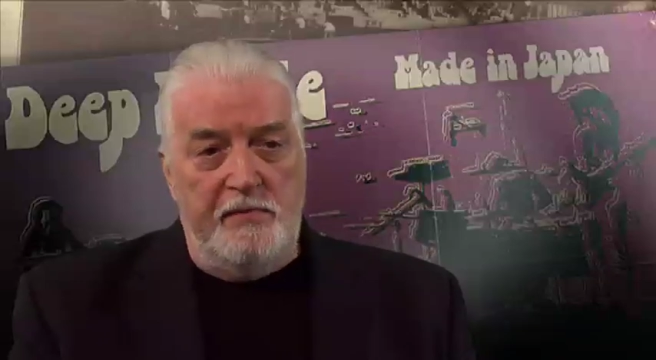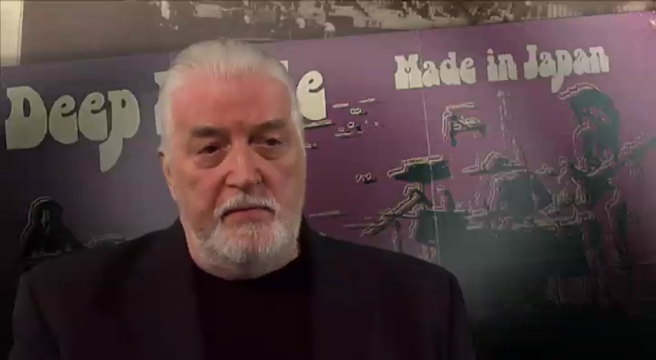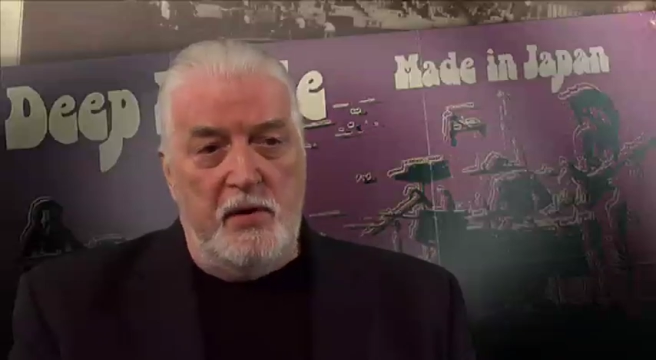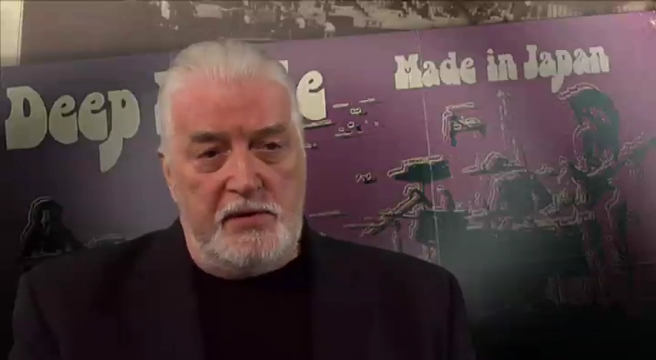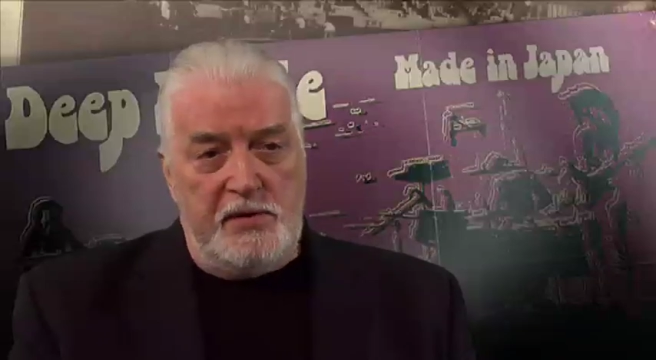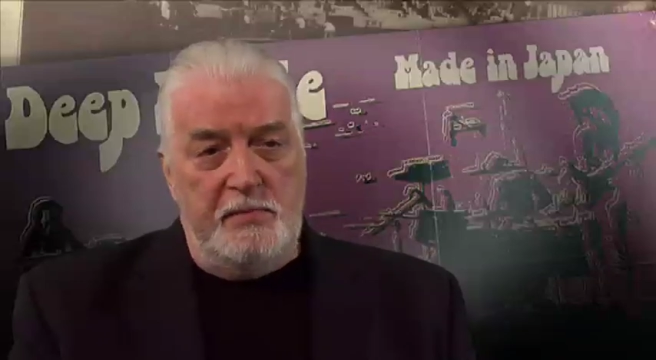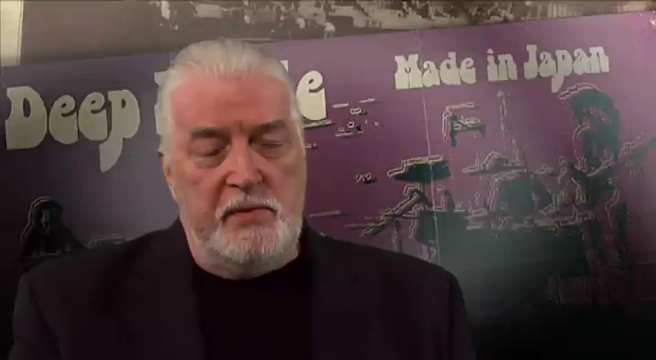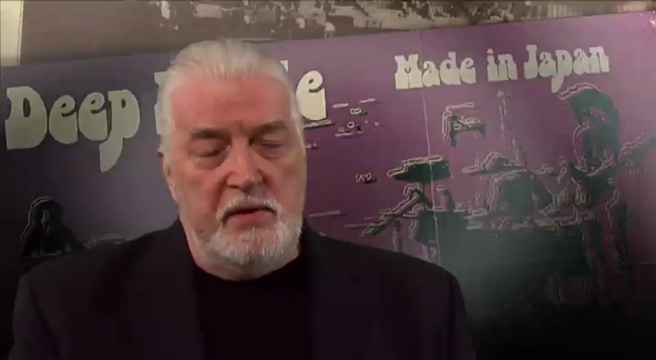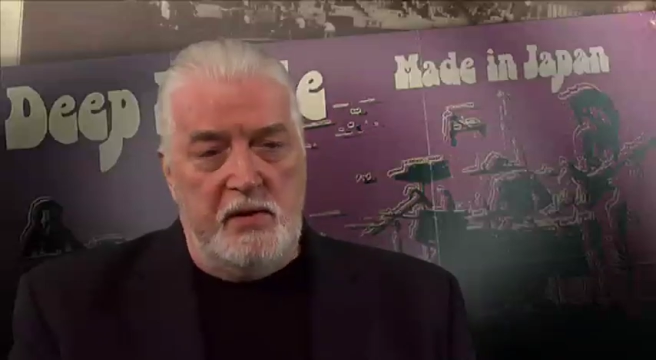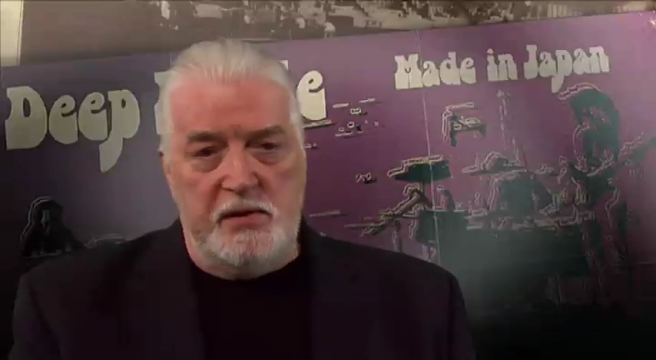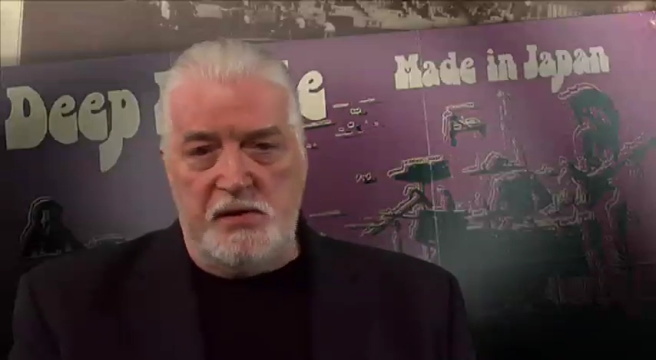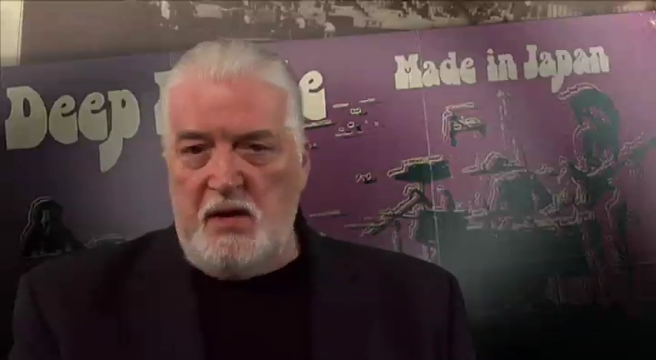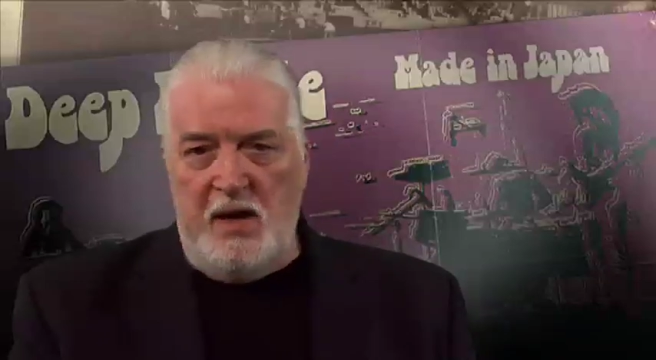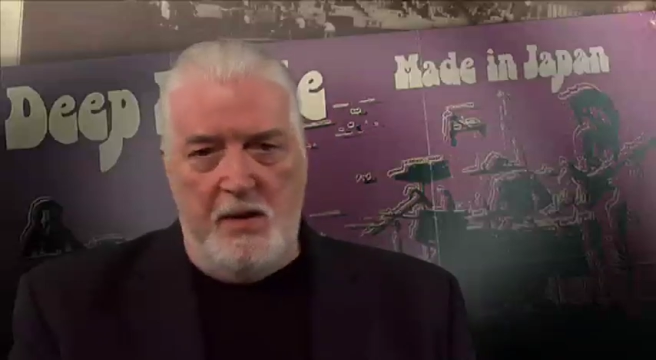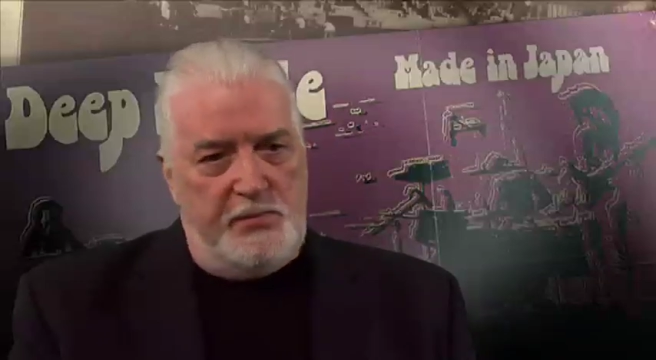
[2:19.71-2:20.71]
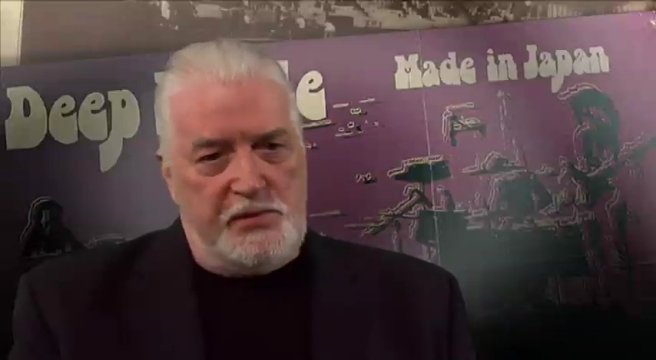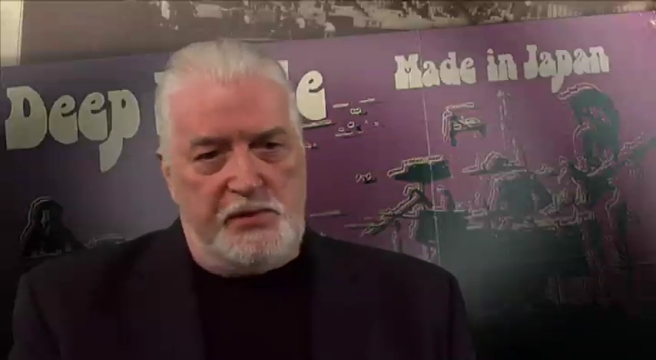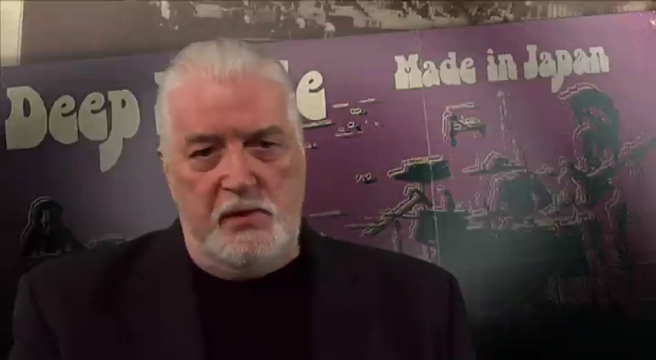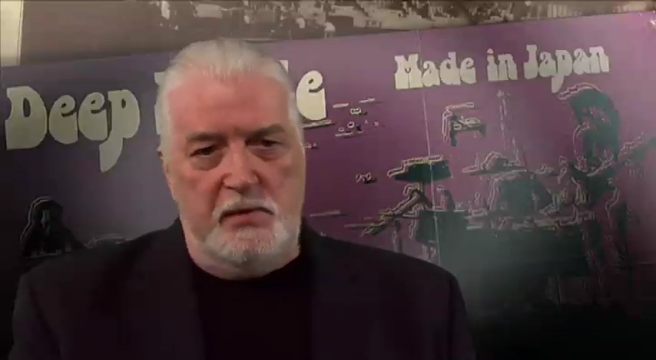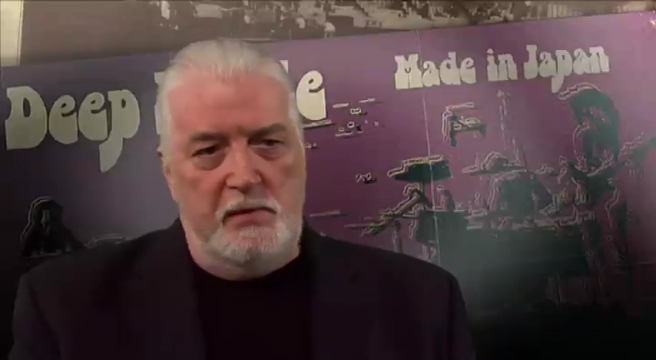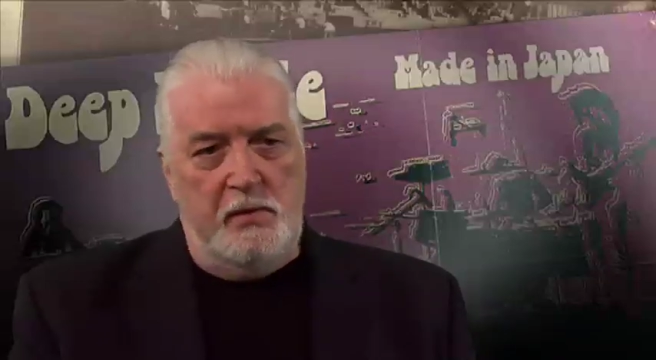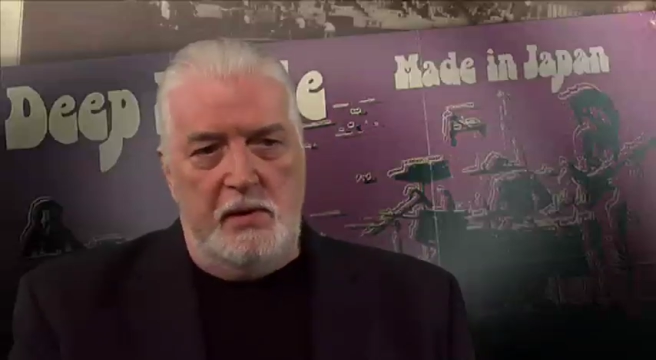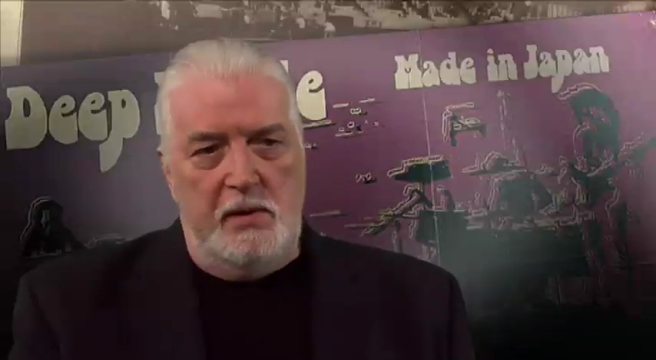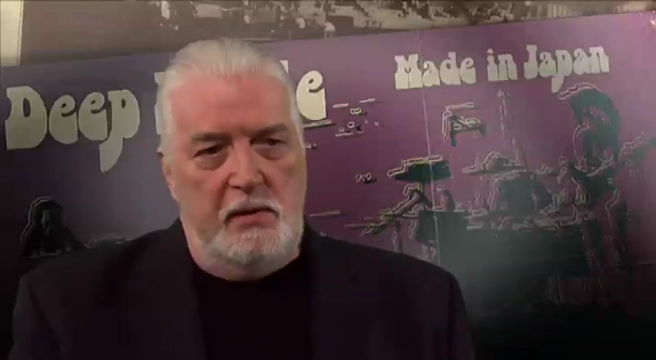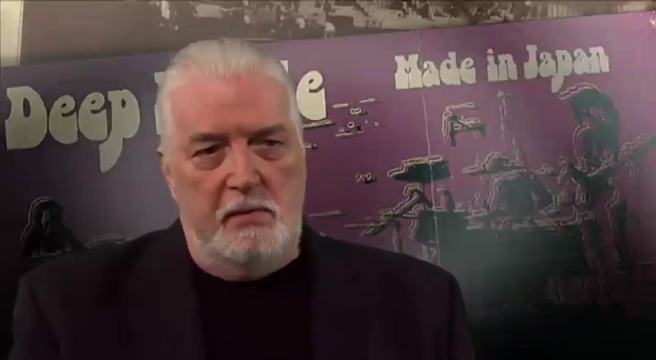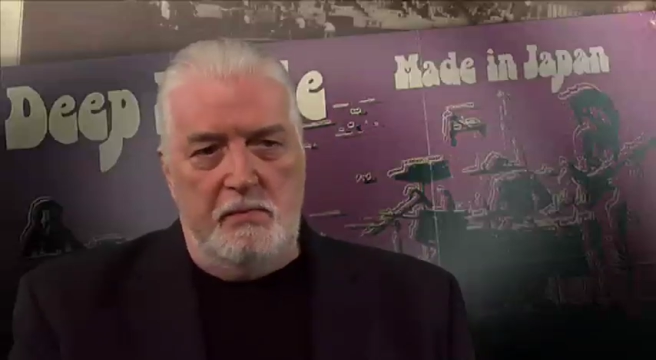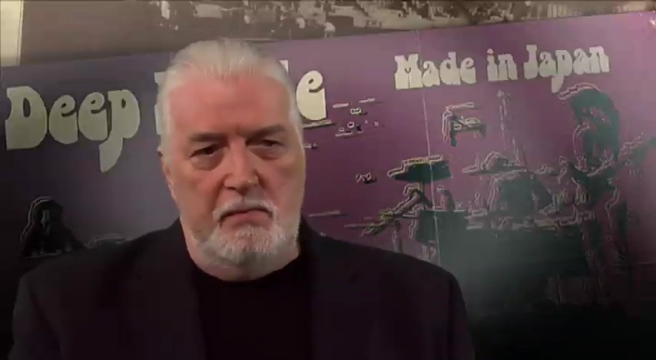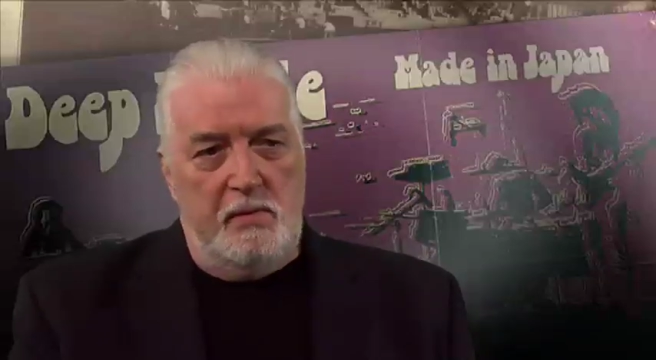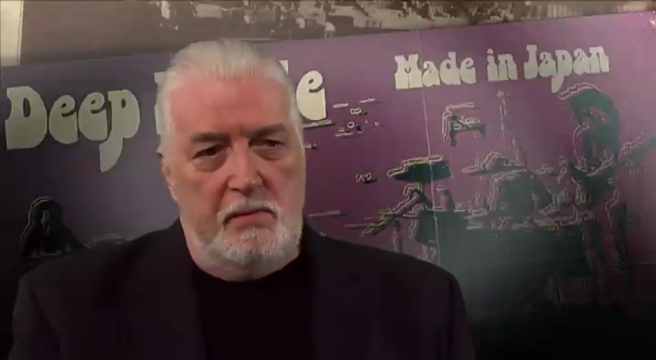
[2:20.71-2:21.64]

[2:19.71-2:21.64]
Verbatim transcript: of Martin Birch, absolutely